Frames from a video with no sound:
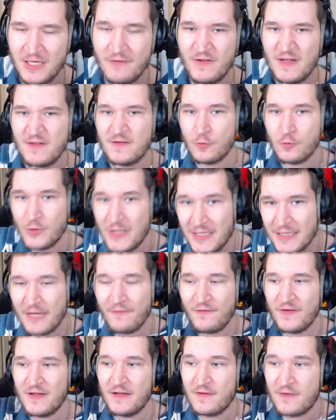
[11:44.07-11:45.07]
If it is real
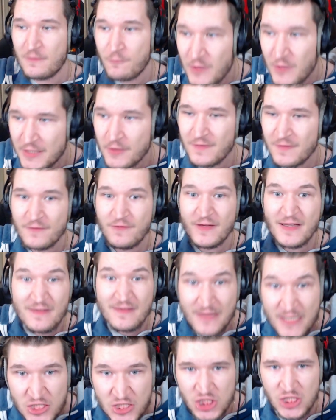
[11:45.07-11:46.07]
life, if it is videos, if it is
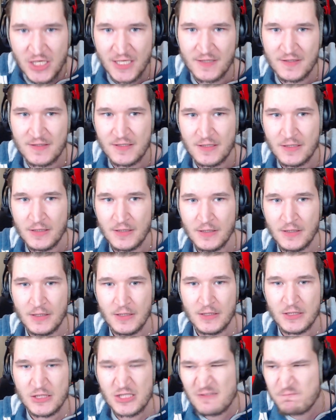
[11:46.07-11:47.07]
this shit.
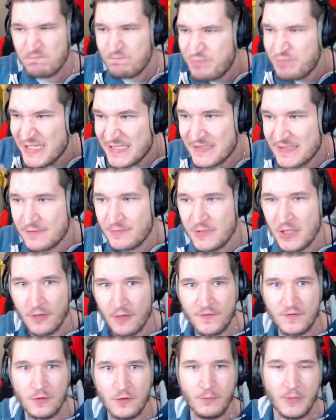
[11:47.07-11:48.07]
It just pisses me
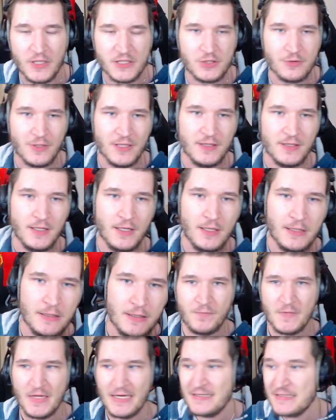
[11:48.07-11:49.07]
off so much right now.
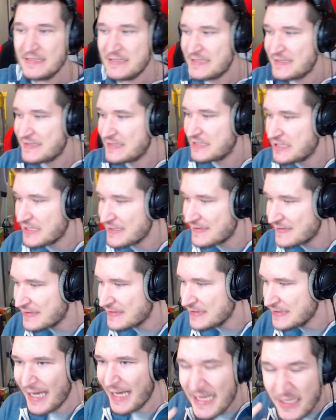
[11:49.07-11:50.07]
And it's just,
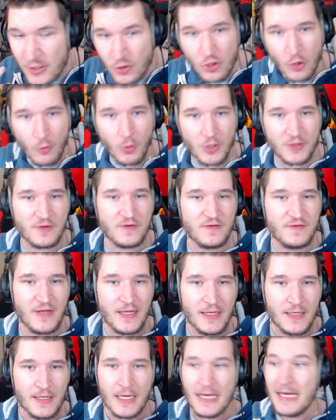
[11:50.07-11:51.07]
I don't know what to
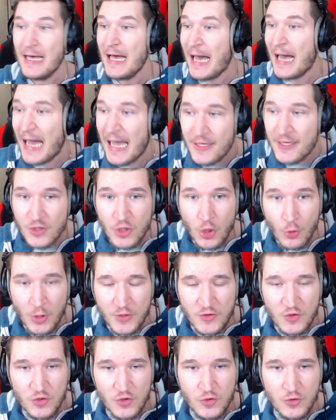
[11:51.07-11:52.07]
say. I don't know
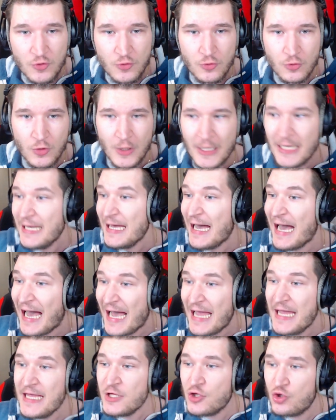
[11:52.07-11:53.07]
what to do.
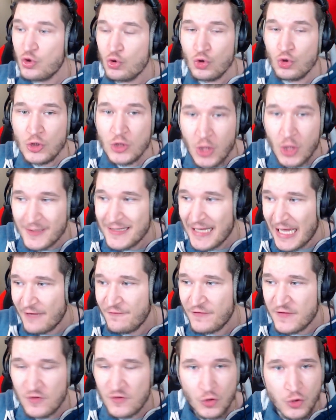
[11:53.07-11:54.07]
I do not
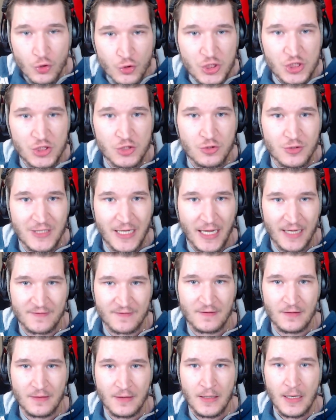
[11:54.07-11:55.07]
have a solution to
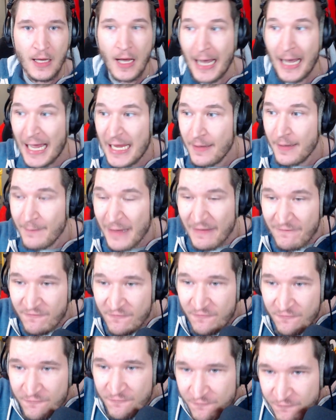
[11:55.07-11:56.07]
that. I am a
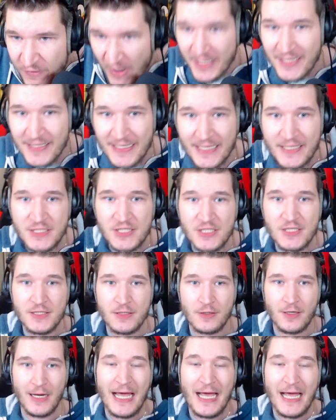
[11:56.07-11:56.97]
fucking engineer.